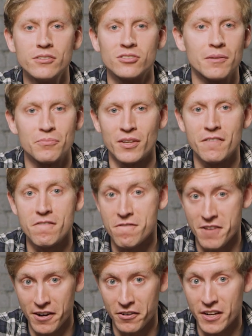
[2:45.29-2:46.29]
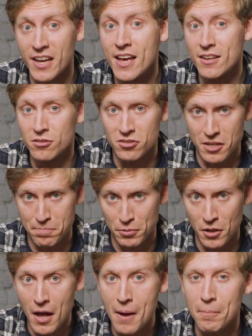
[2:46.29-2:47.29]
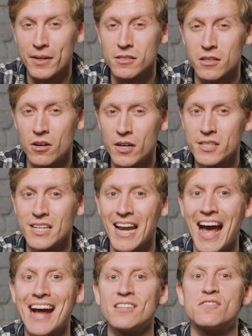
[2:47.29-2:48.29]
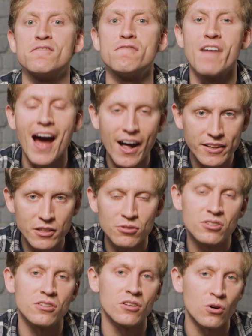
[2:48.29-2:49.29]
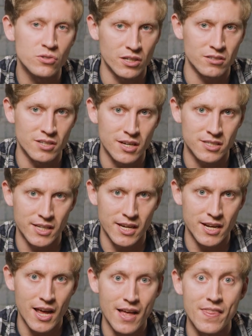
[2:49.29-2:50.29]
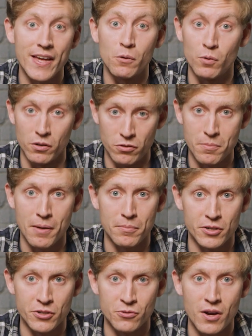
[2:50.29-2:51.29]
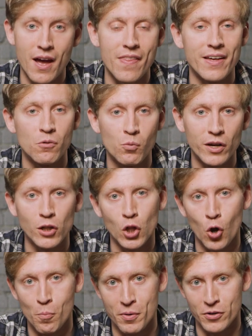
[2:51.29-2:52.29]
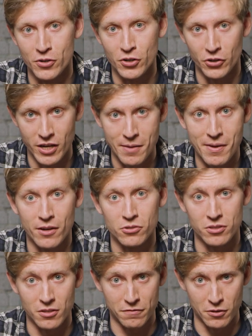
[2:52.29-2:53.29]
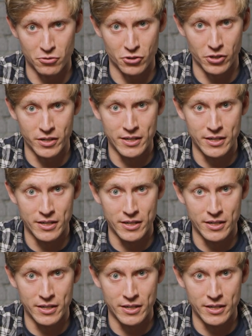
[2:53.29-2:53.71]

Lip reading: something very simple, but as long as it adds value to those accessing it, they will remember you and they will open your emails in the future.